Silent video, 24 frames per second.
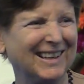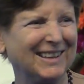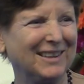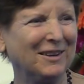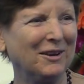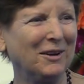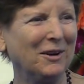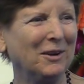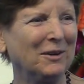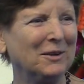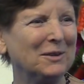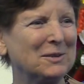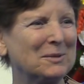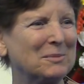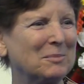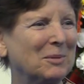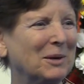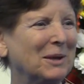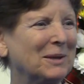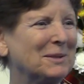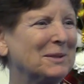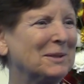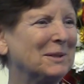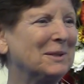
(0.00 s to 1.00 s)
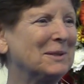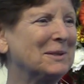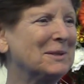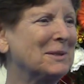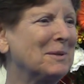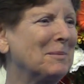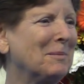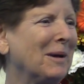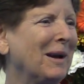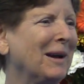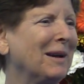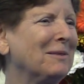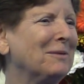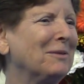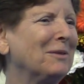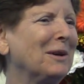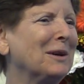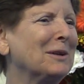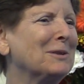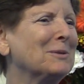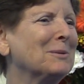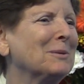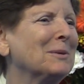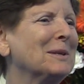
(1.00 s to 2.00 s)
The heart is prejudiced, the mind
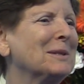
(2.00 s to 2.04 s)
finds